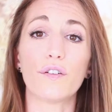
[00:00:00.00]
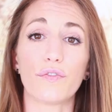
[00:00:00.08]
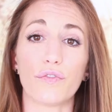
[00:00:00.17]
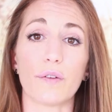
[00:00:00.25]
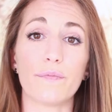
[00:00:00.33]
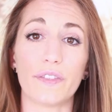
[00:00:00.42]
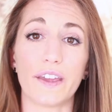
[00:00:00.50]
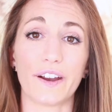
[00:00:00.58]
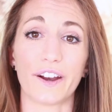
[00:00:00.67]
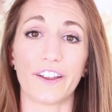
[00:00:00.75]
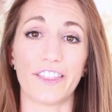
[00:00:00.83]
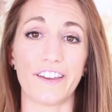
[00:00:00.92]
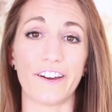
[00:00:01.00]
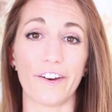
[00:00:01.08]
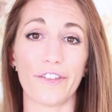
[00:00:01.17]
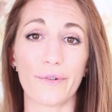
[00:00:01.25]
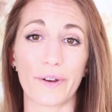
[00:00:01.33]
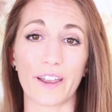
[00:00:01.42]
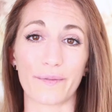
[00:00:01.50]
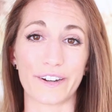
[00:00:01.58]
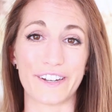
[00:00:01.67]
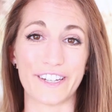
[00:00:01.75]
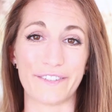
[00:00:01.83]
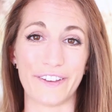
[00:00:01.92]
From there, the other way I'm going
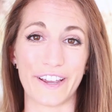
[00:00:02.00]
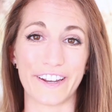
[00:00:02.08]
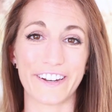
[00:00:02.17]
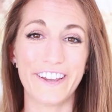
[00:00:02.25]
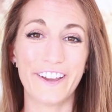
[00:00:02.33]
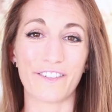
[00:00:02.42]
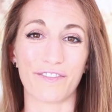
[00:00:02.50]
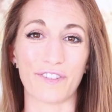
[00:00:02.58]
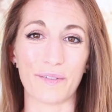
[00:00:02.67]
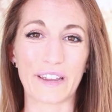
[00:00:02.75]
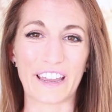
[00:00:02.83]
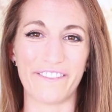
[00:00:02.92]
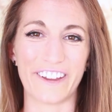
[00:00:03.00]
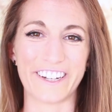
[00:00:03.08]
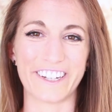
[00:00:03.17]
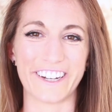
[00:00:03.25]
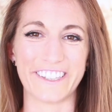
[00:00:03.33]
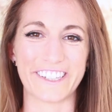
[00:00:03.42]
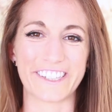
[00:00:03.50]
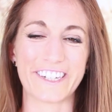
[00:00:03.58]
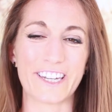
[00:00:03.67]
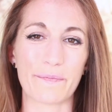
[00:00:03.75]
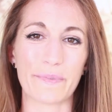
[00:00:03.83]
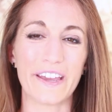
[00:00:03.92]
to deviate from convention in this
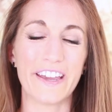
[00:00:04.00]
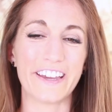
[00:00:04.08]
tip